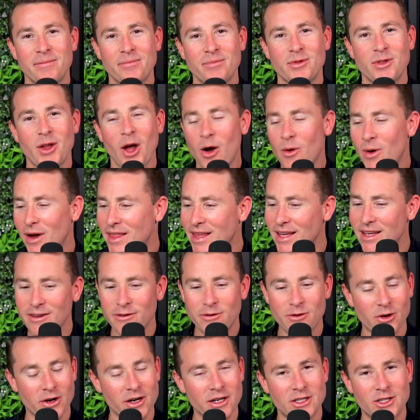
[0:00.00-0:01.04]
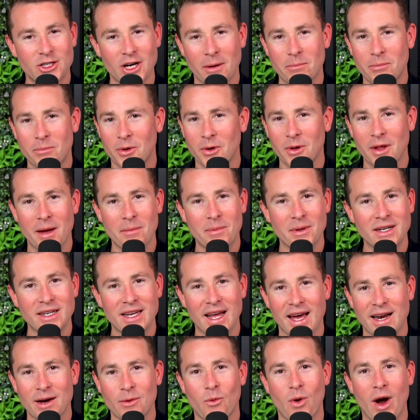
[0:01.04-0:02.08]
No, I think you've got to jump all up and
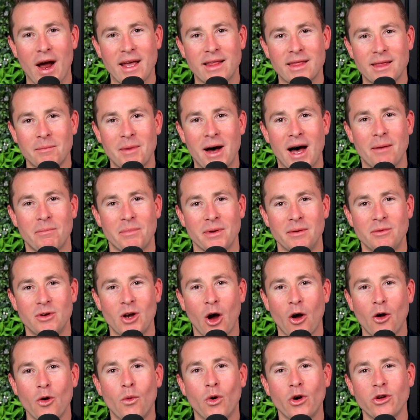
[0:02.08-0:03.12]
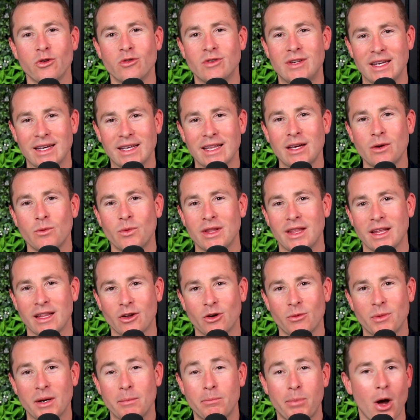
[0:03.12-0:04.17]
down and wake them up and know what you're dealing with a
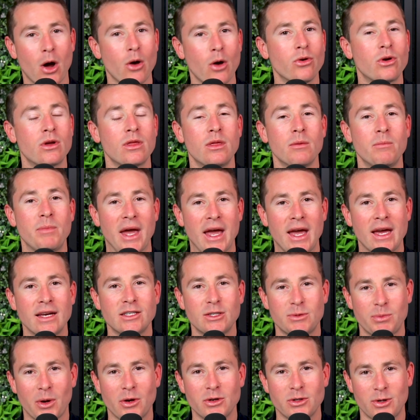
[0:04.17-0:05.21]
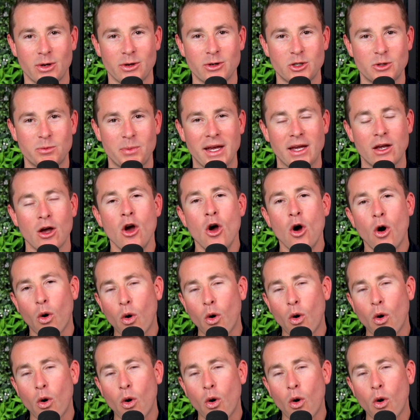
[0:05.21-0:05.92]
little bit. Poke the bear, so to speak.